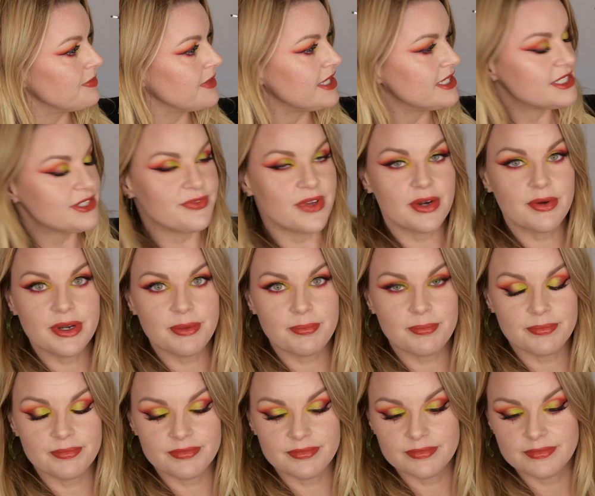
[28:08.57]

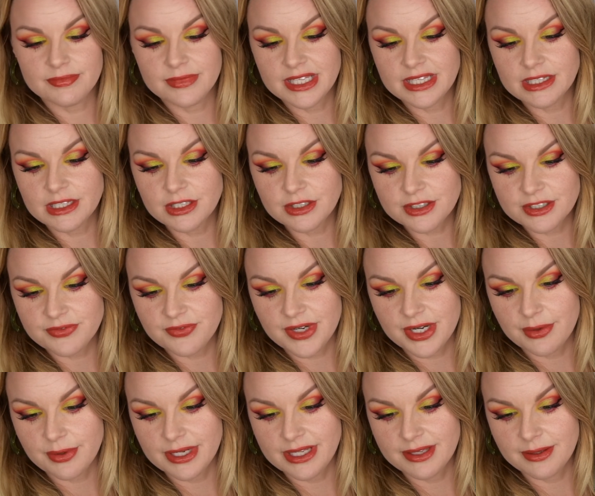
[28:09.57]
it looks
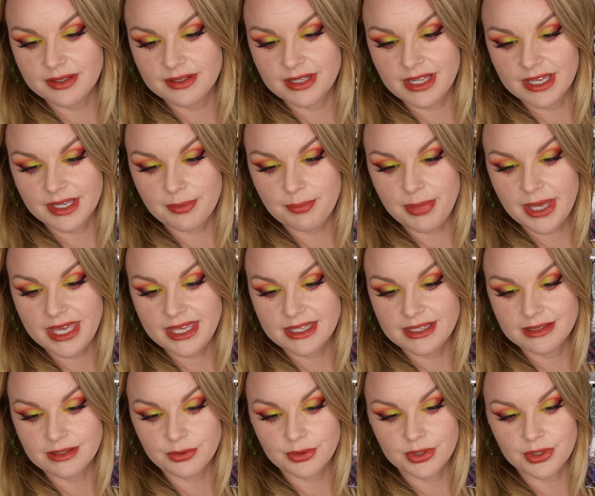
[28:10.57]
very like
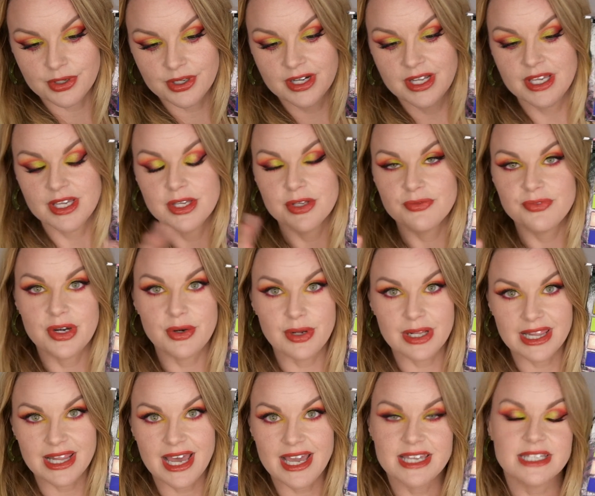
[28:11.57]
pale or very
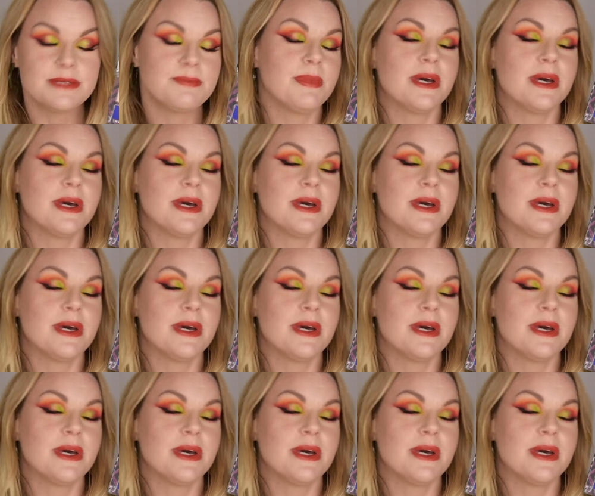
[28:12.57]
light,